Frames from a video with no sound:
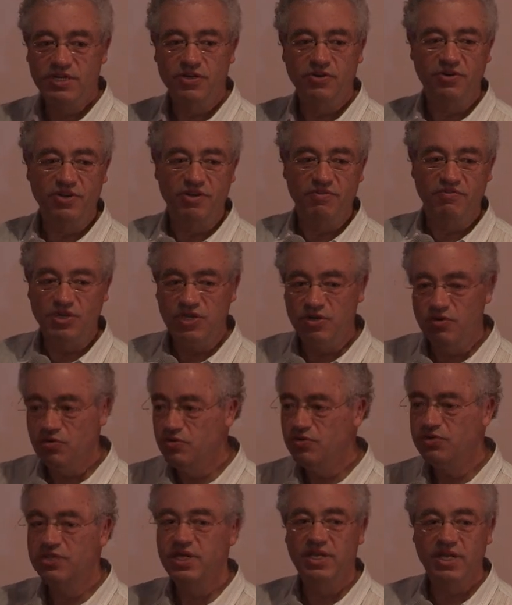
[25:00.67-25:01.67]
in
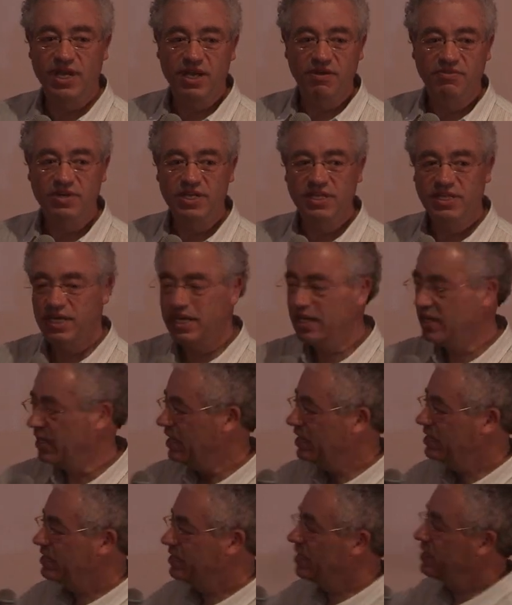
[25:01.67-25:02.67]
reviews and everything.
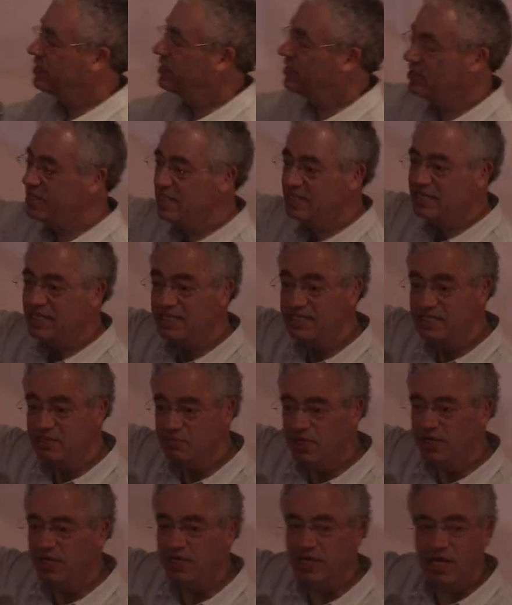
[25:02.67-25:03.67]
It's, this, it's a
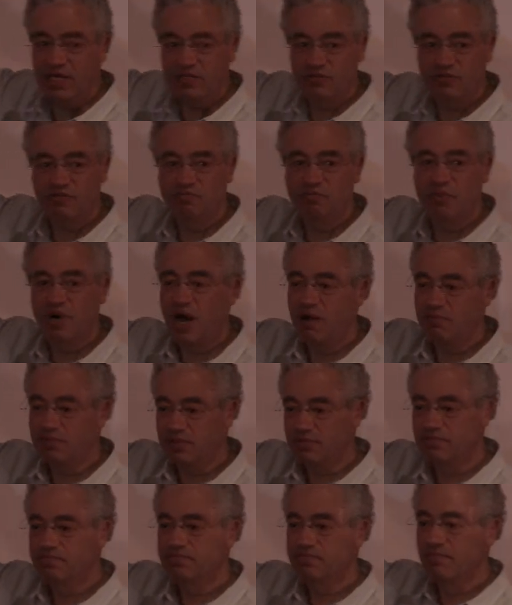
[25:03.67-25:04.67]
similar kind of
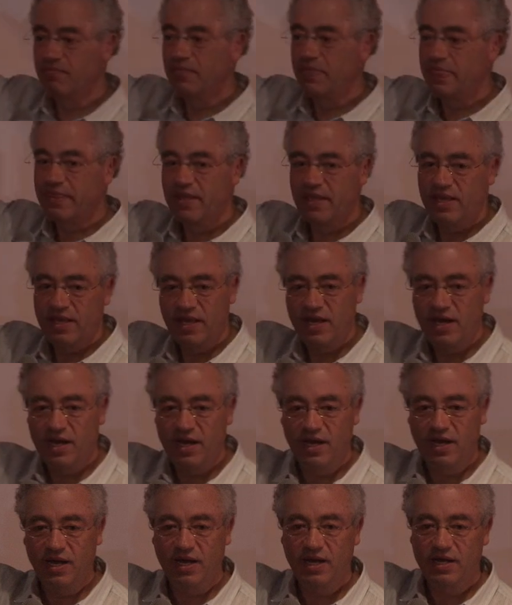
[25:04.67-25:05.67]
problem.
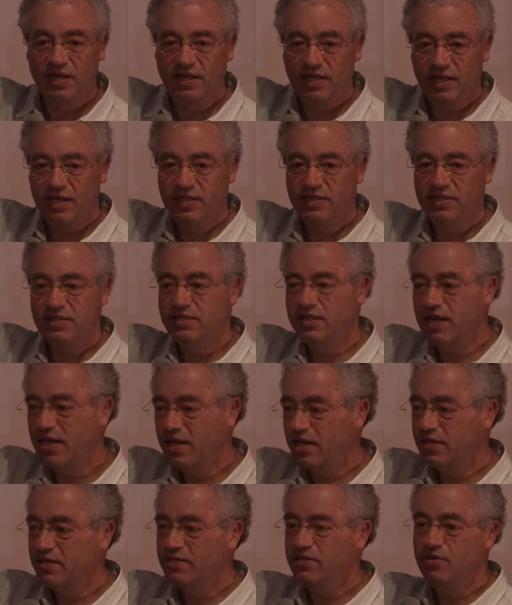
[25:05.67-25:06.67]
Uh, and
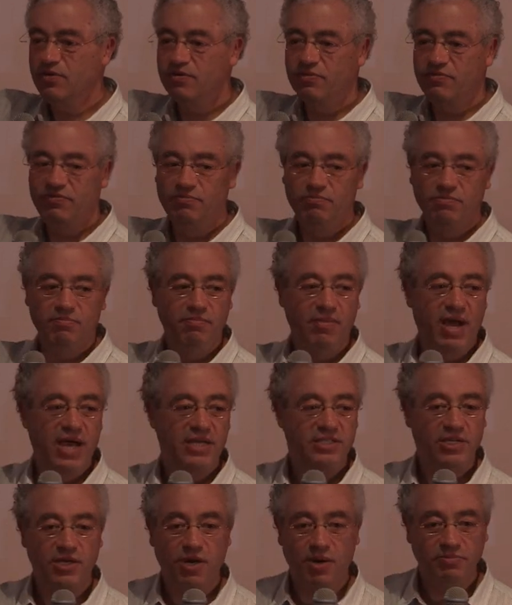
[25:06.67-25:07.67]
uh, you know
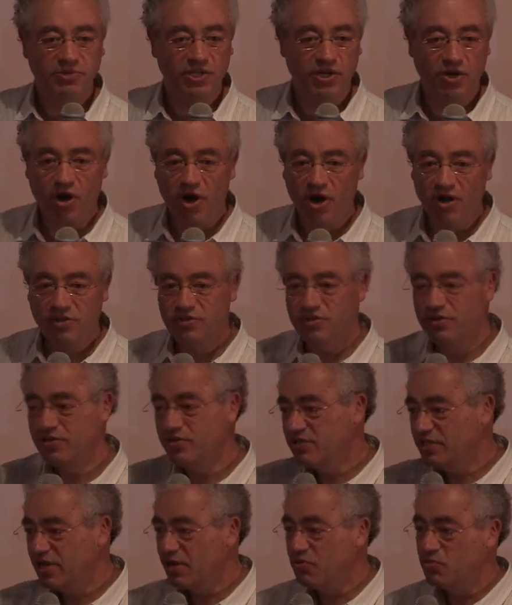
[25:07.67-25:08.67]
matching up the
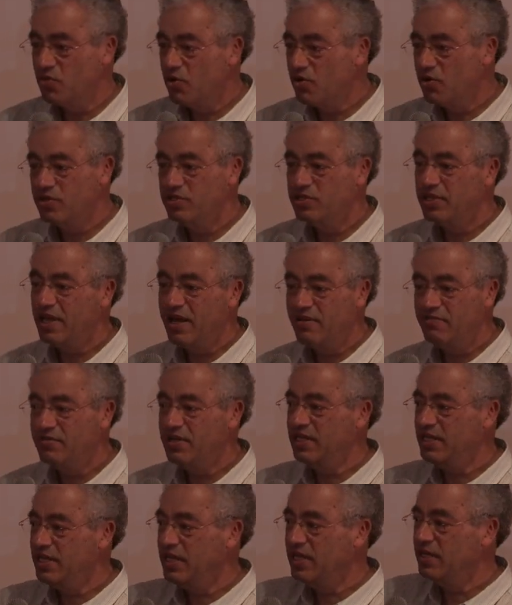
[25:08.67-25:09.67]
authors, awards,
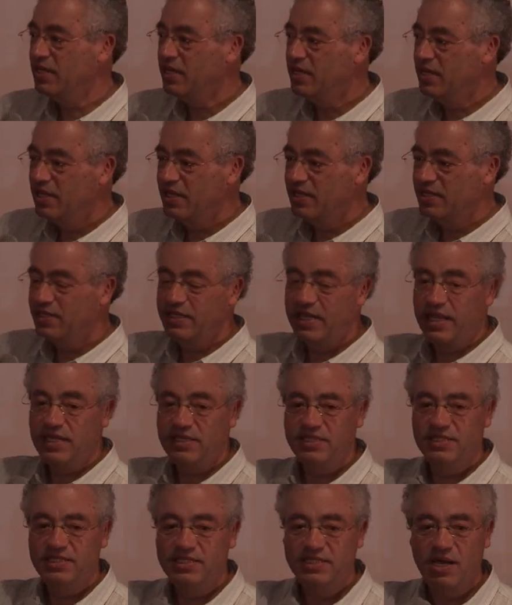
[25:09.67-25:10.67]
everything
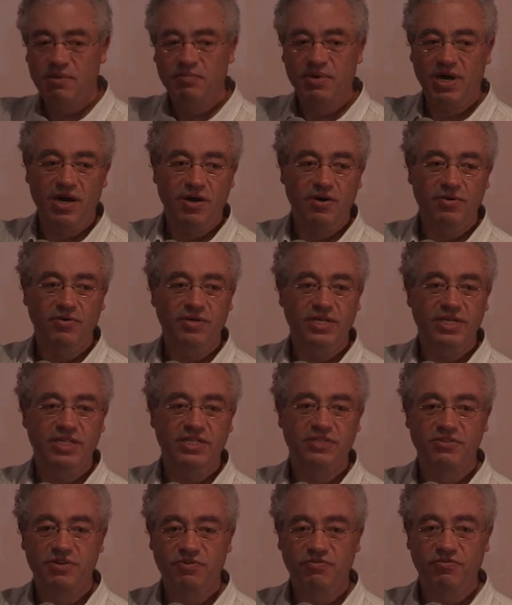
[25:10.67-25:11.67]
that somehow
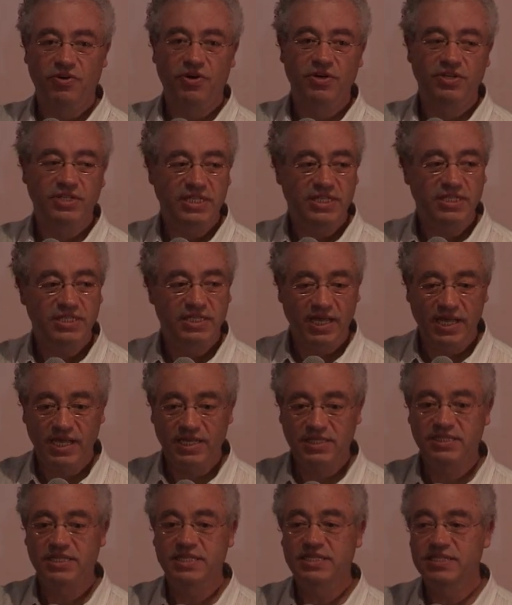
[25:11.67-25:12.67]
is referred in
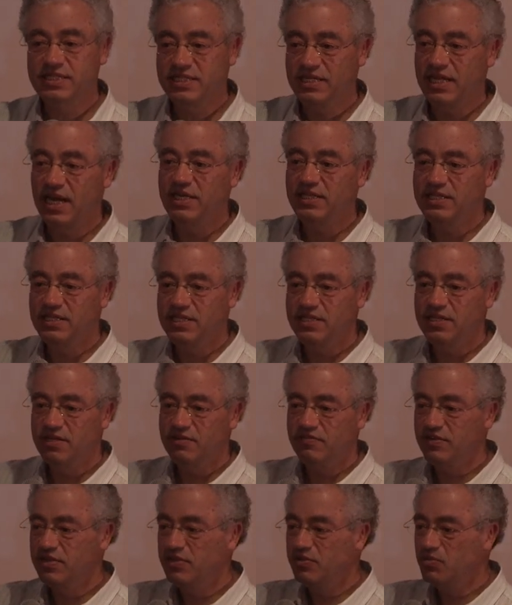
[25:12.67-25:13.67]
text in slightly
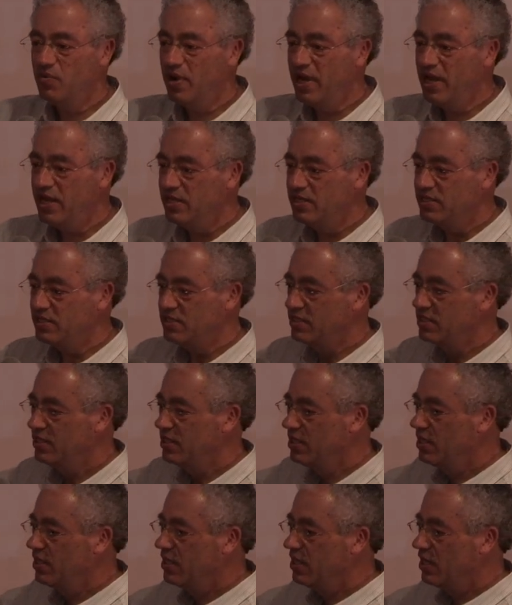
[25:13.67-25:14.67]
different ways
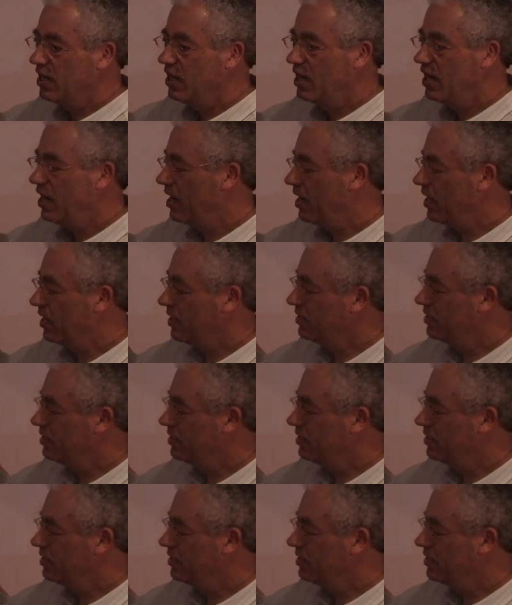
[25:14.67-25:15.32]
uh,